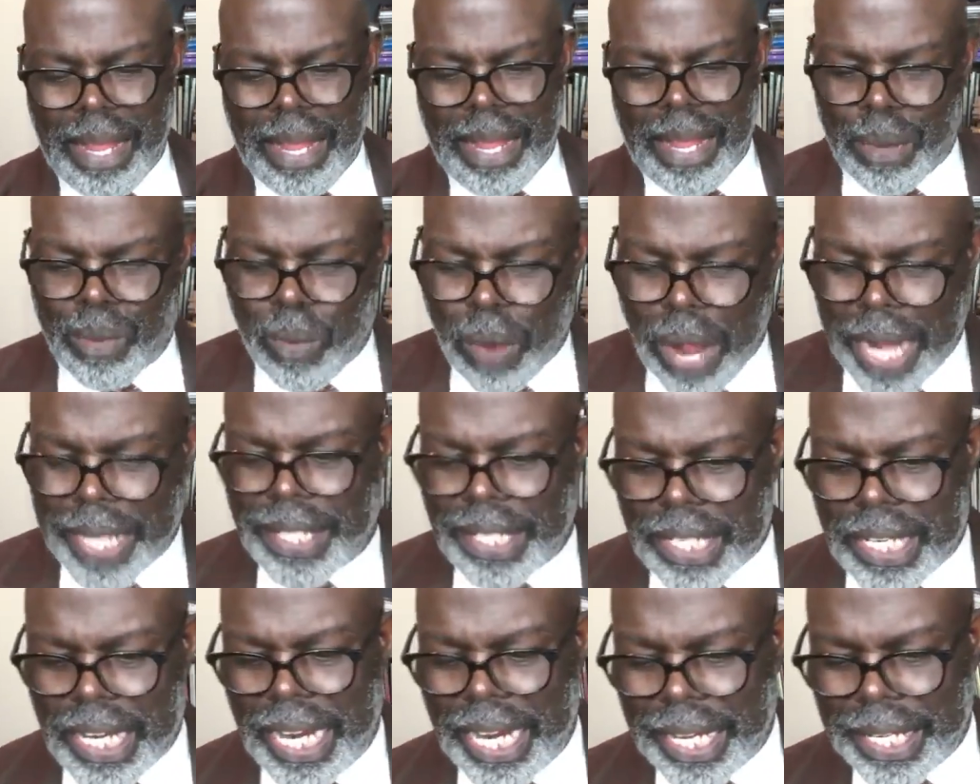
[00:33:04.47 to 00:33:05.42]
But watch
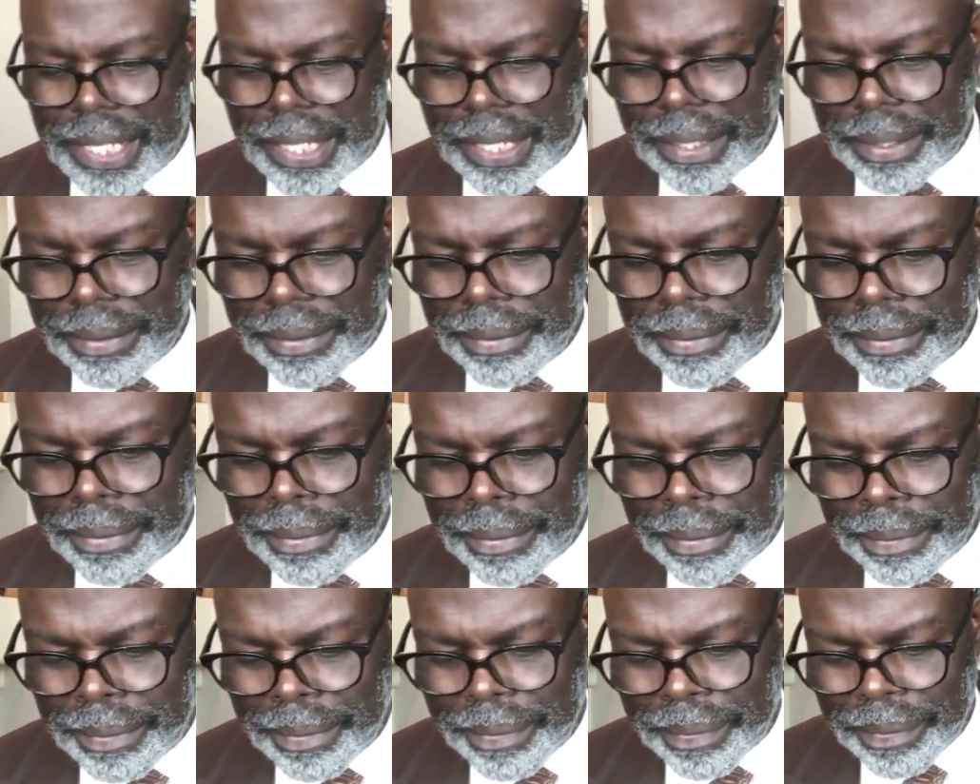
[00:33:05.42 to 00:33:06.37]
this.
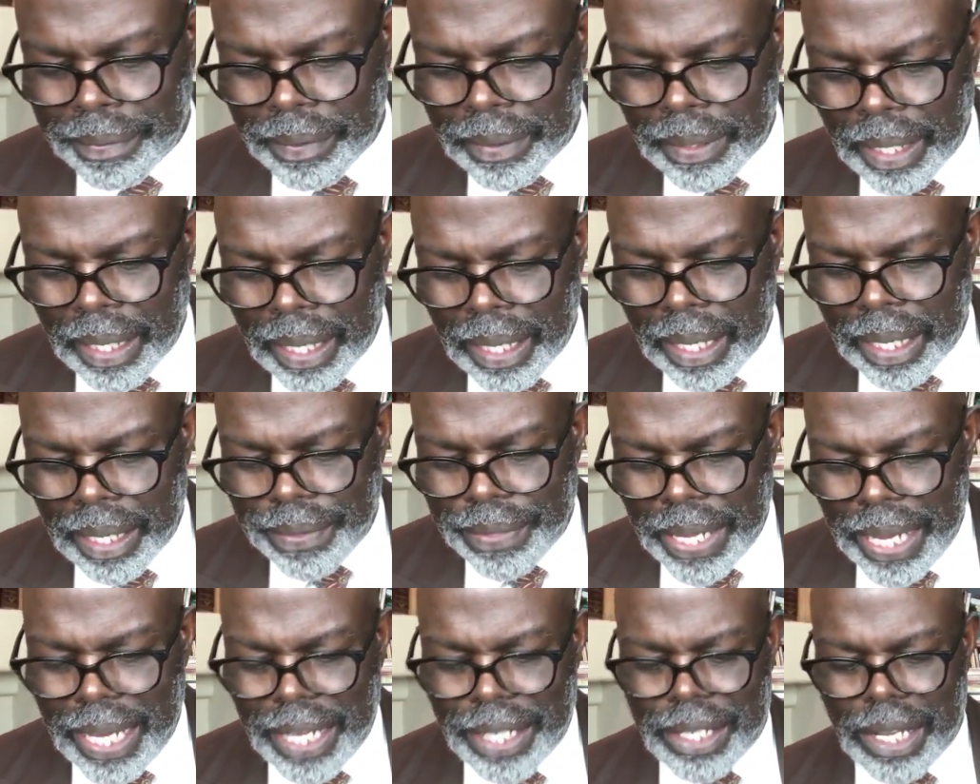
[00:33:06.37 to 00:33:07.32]

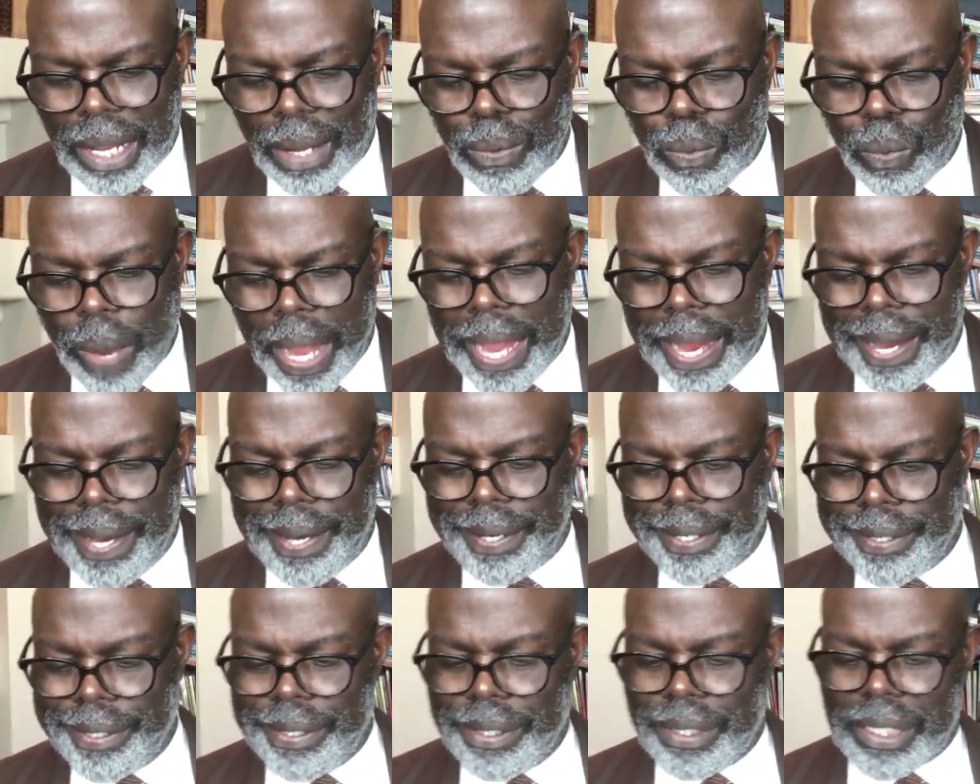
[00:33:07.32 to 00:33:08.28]
These are
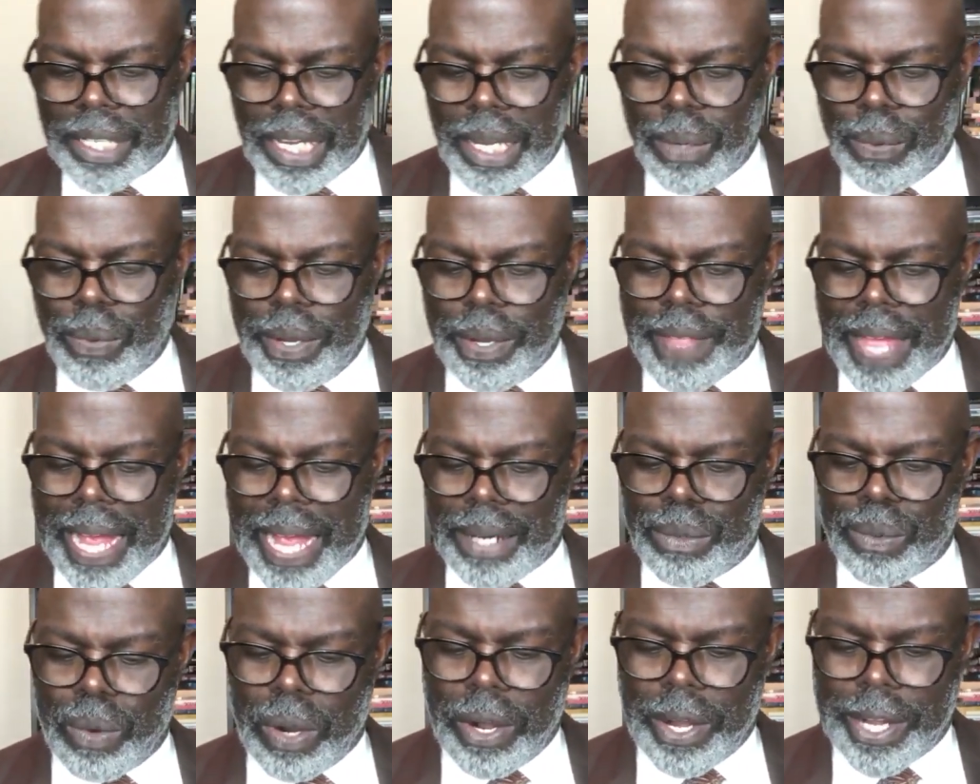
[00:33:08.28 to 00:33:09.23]
wells without
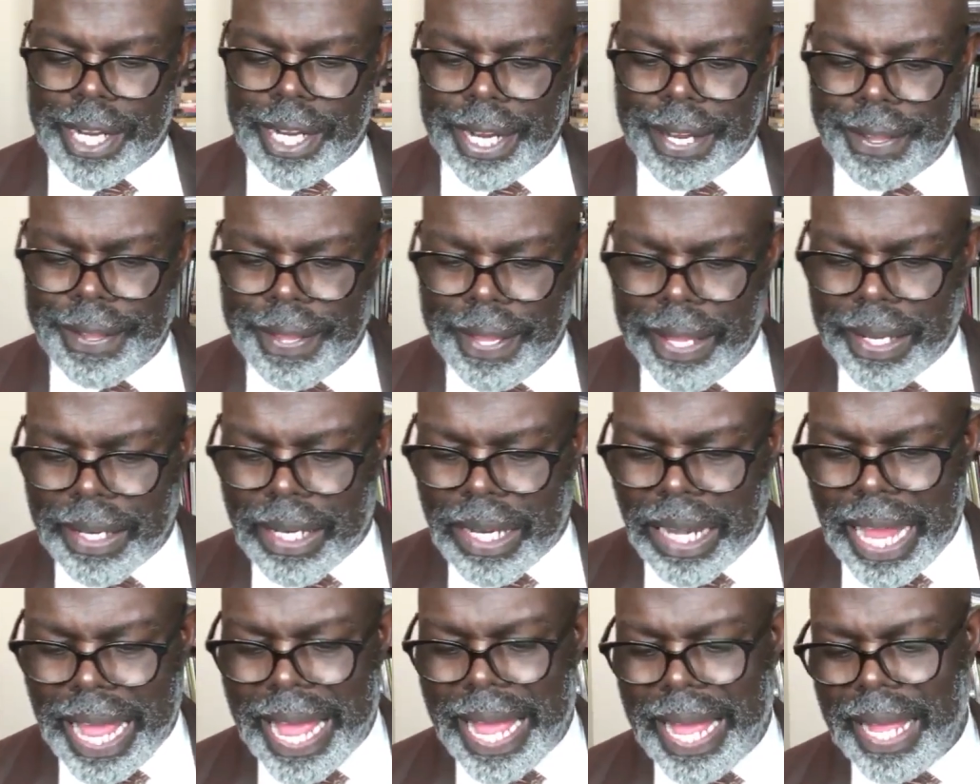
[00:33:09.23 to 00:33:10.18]
water,
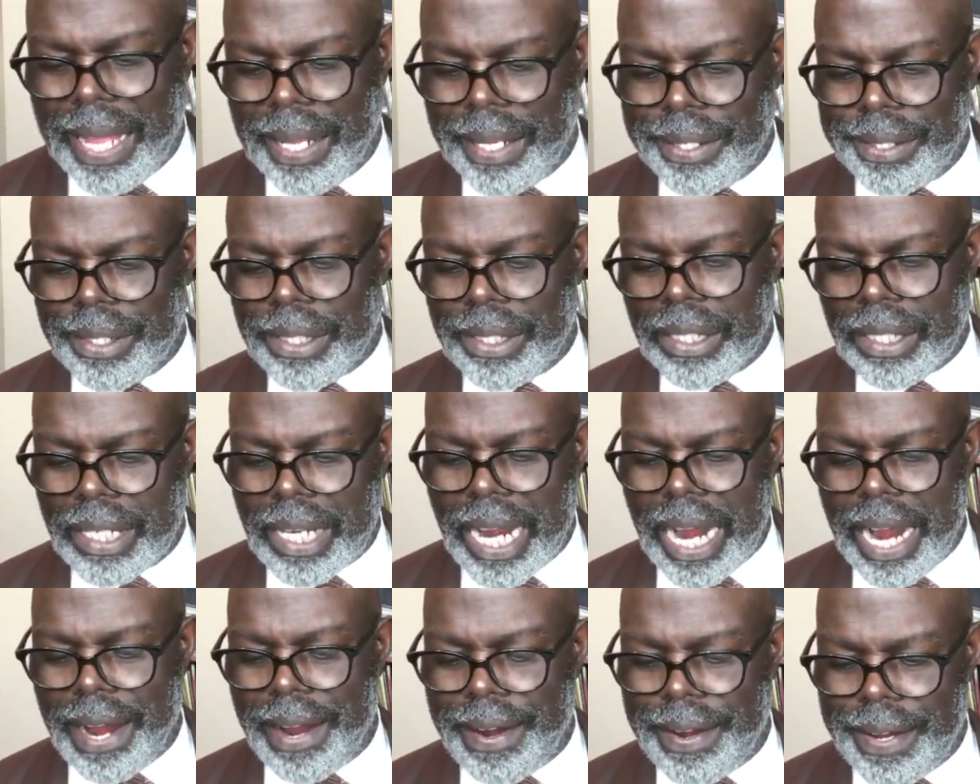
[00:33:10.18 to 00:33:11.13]
clouds
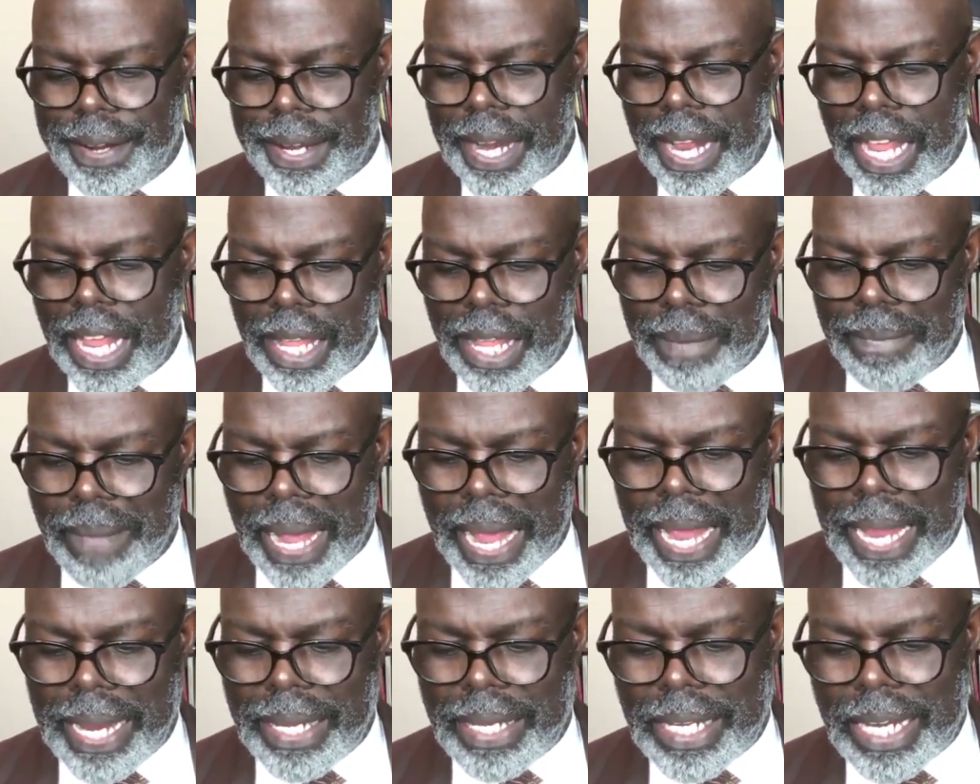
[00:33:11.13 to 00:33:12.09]
carried
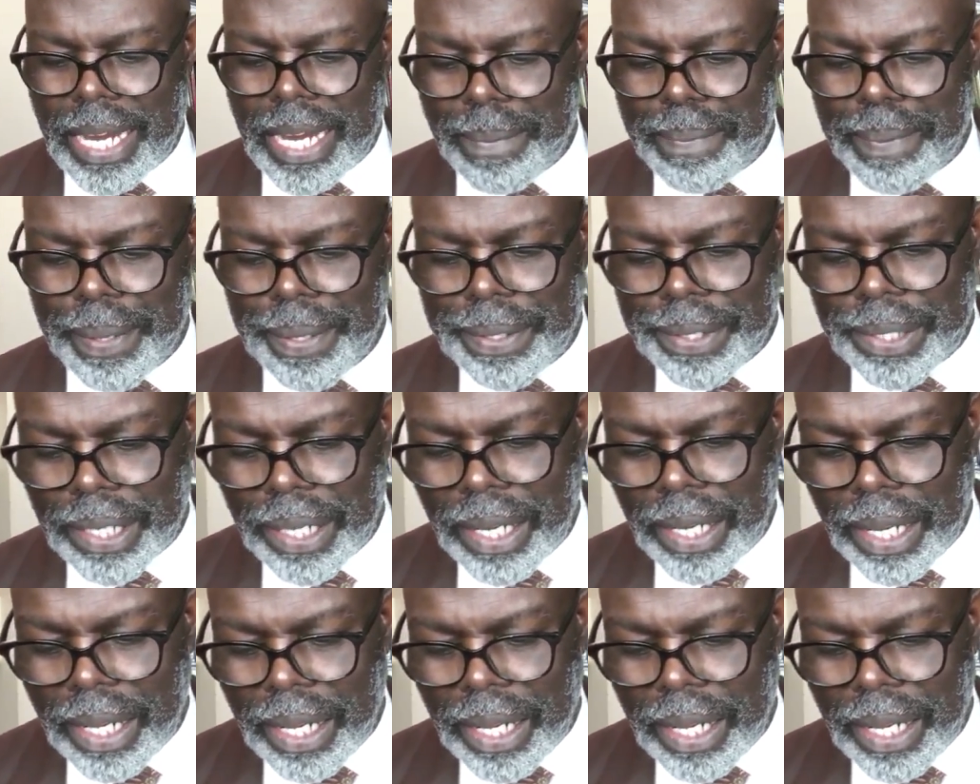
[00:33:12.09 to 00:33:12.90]
by tempest.